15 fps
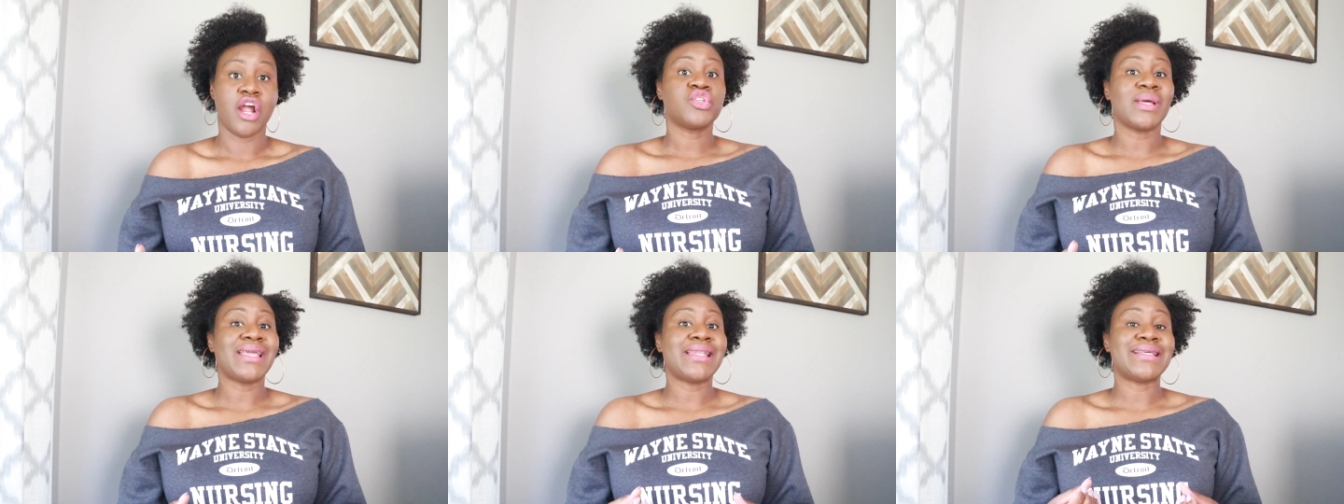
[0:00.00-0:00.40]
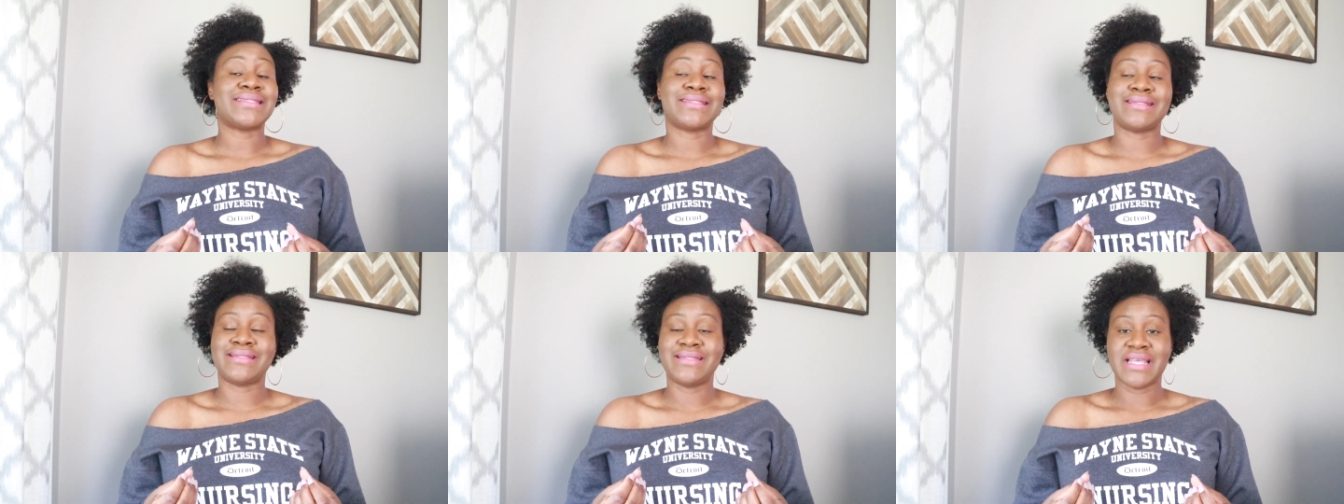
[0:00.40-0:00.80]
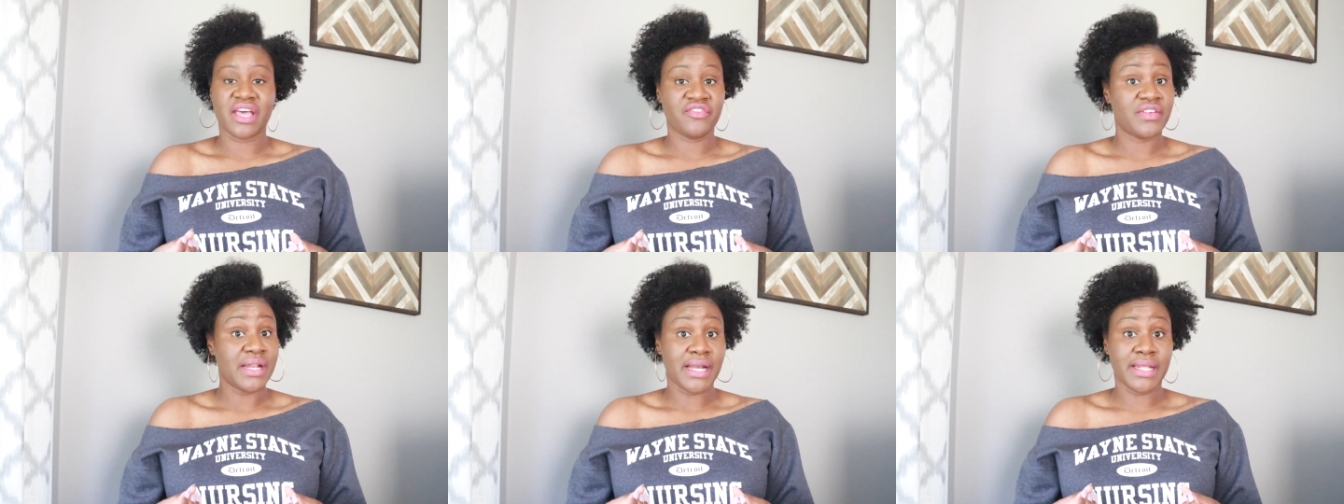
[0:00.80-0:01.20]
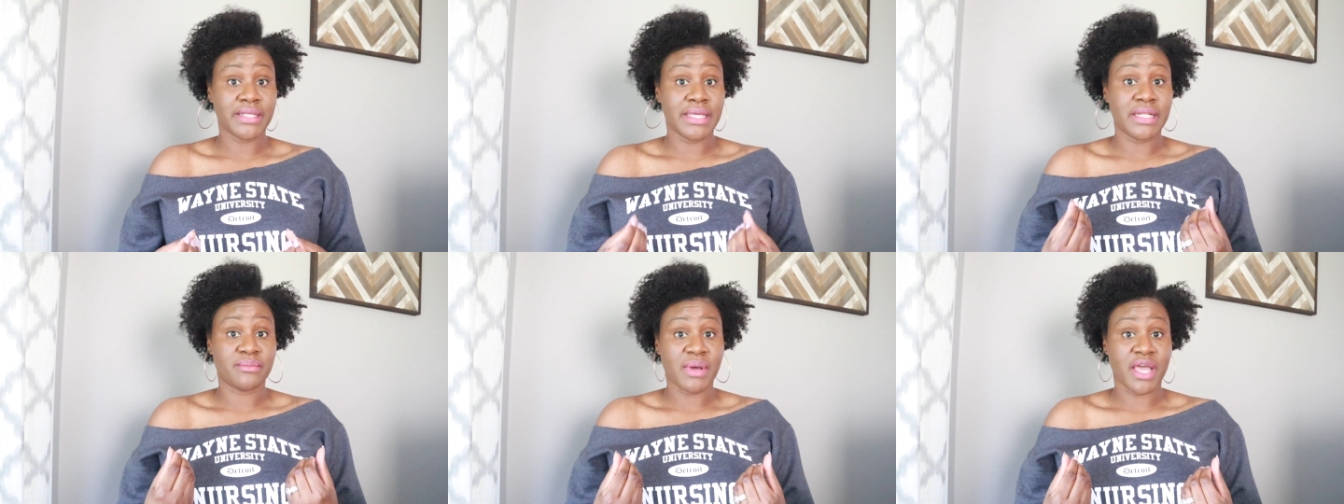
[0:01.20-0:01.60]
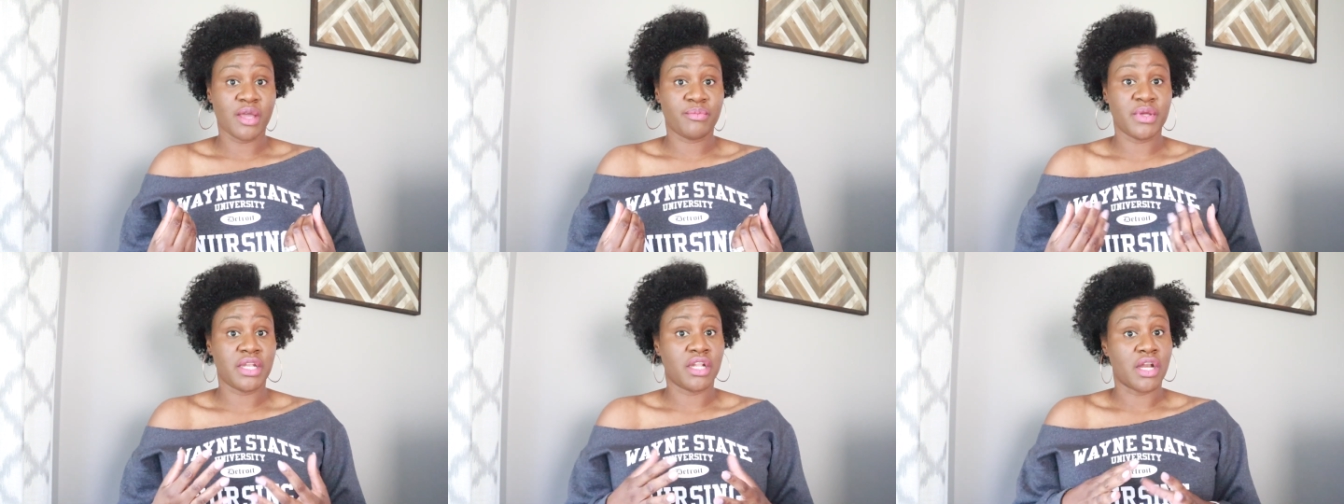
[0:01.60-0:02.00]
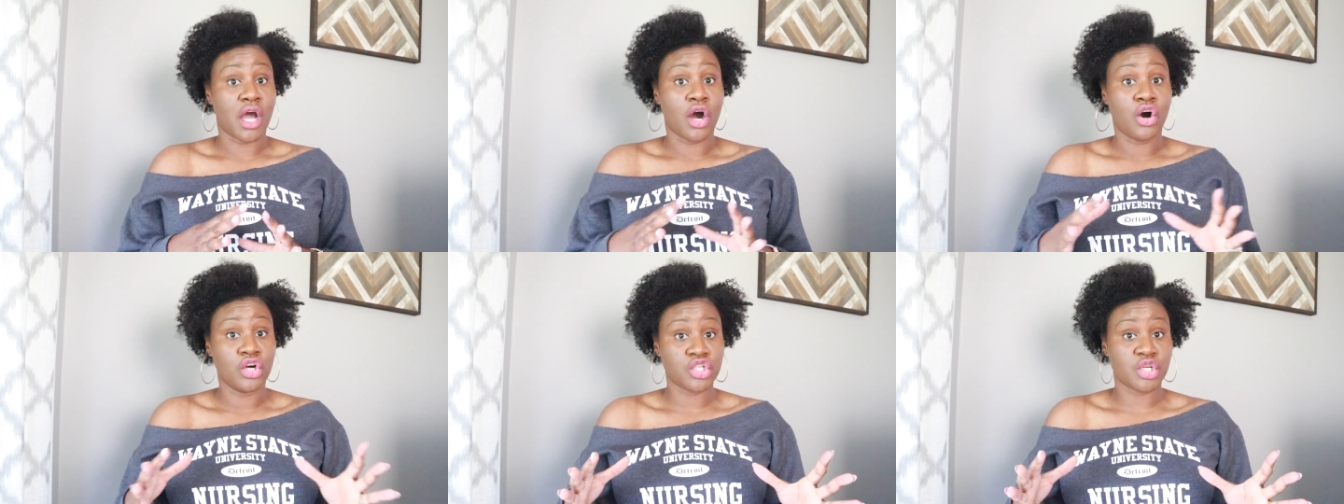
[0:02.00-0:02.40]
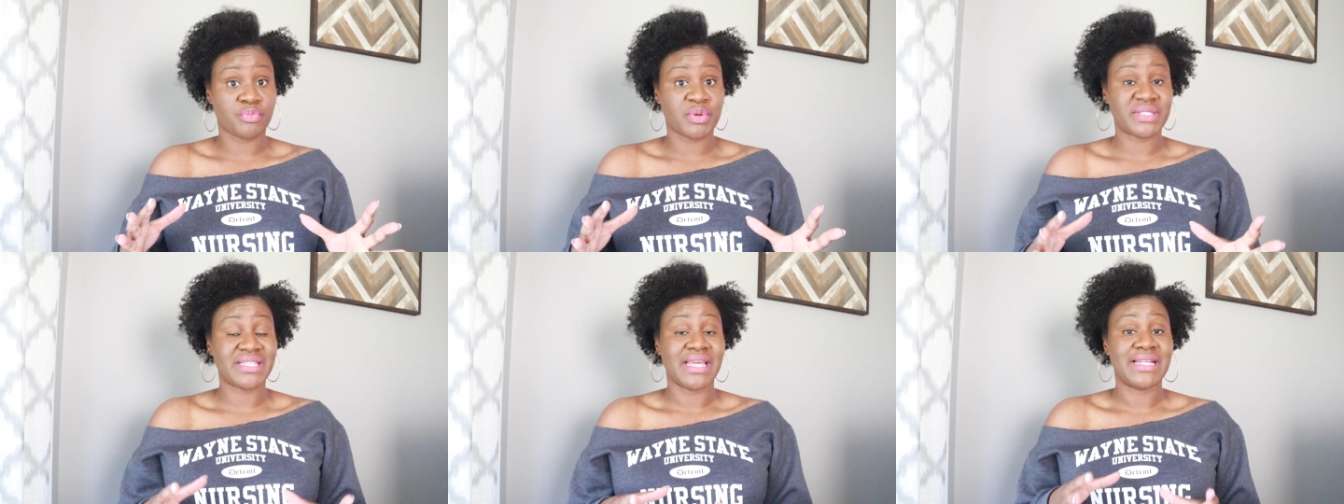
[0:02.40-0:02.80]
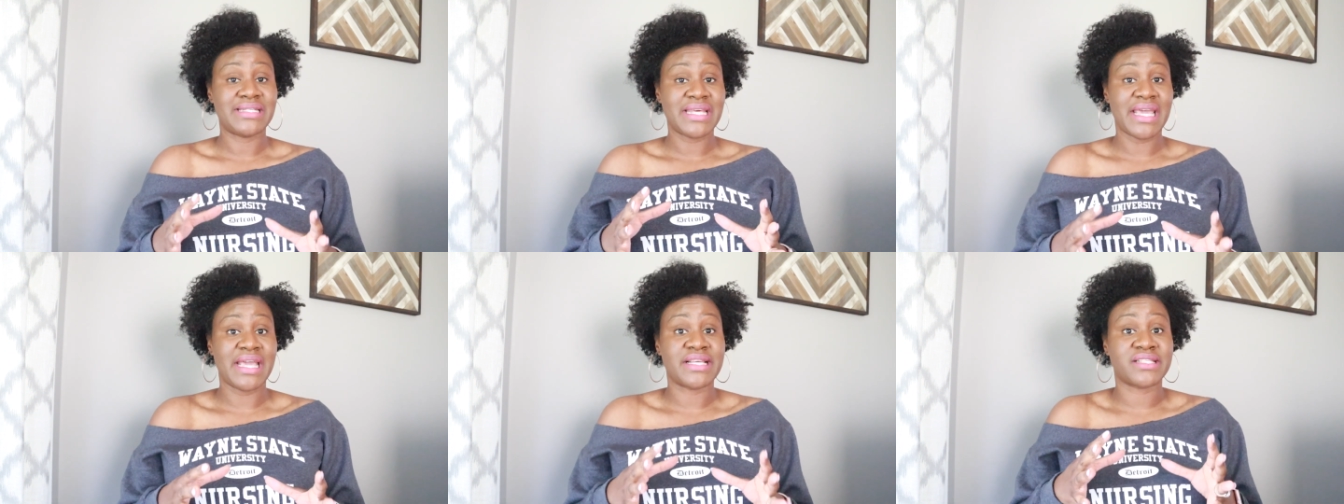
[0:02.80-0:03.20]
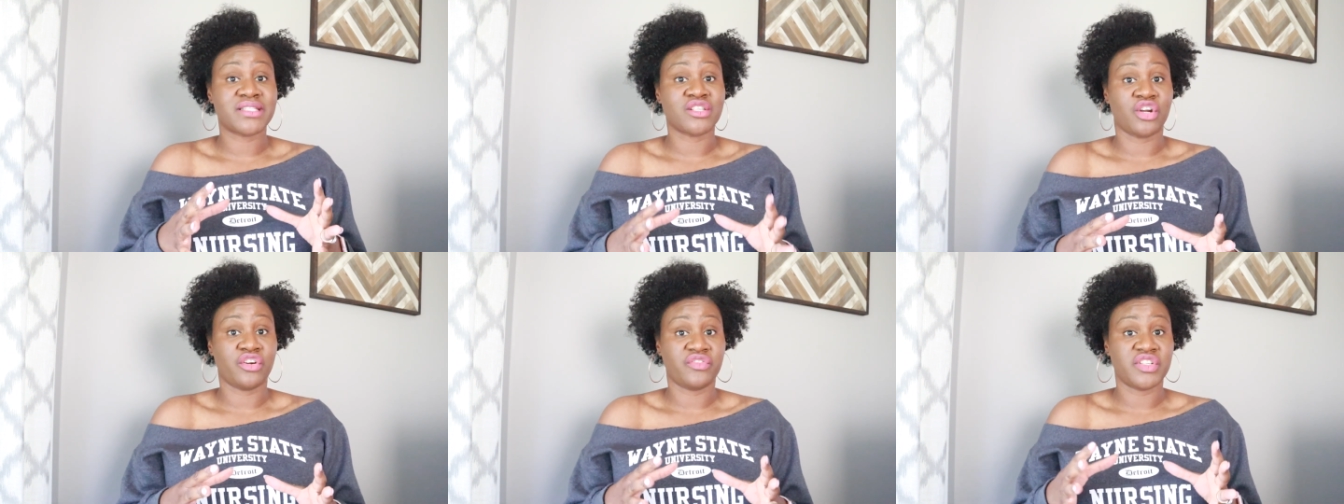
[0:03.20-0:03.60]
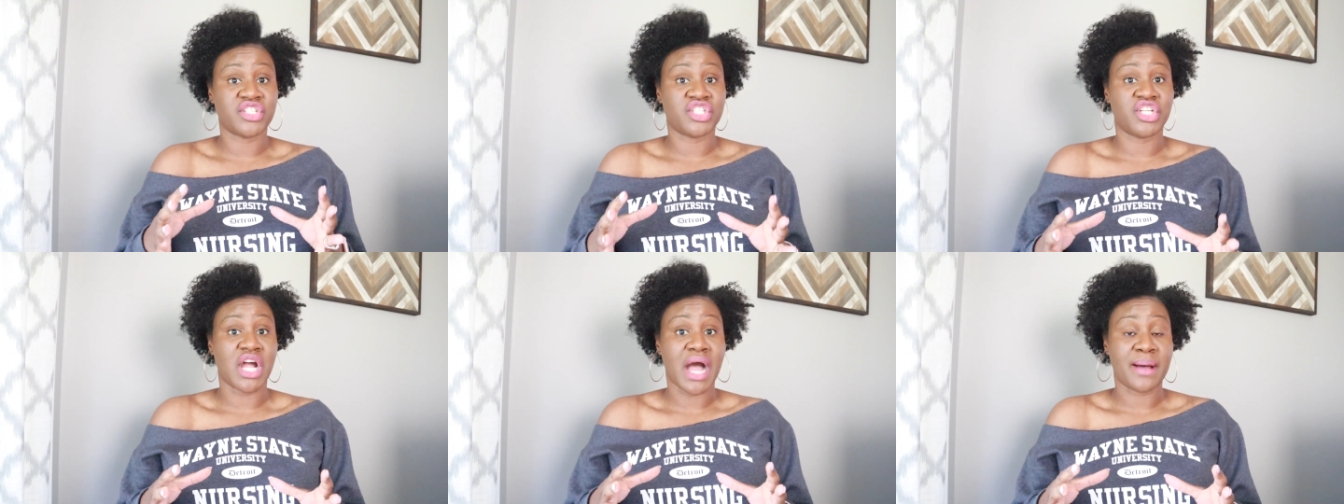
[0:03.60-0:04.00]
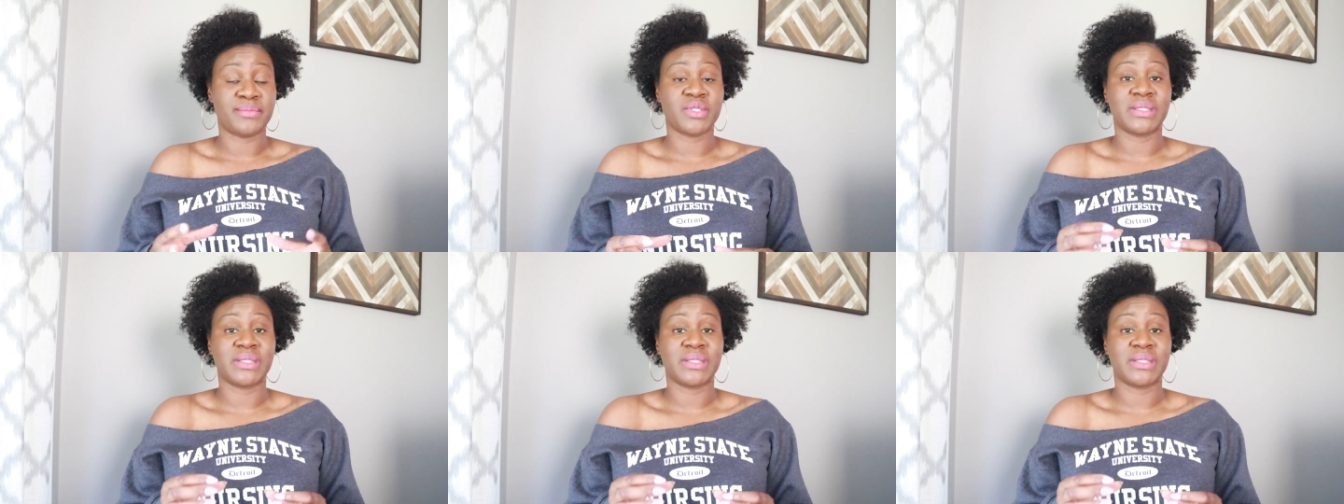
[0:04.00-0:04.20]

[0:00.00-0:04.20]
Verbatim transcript: So it is definitely, in my opinion, 100% a service job.